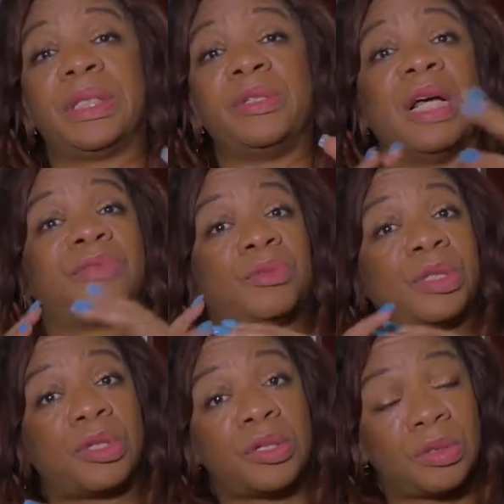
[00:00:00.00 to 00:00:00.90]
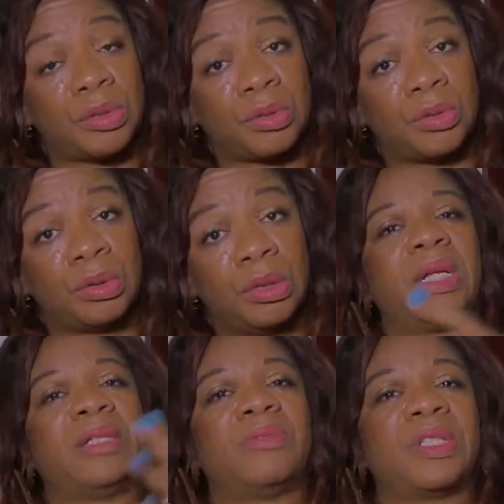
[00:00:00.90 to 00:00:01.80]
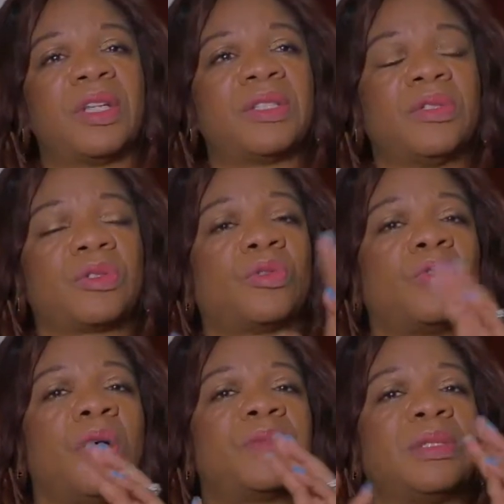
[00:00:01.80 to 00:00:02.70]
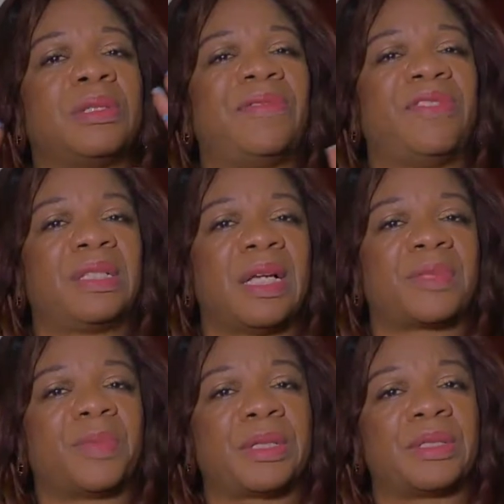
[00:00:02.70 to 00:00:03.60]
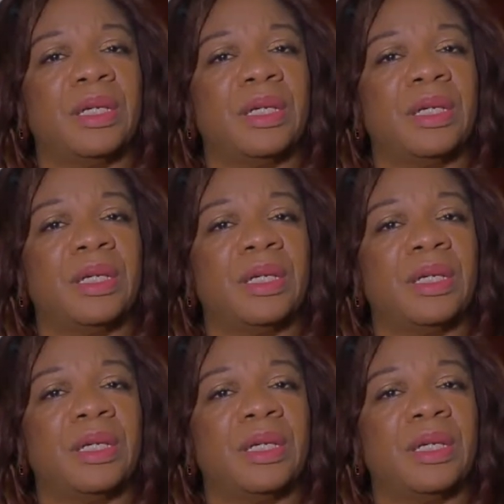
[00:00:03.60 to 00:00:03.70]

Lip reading: then you have to resource the school. And the resourcing the school comes in different aspects.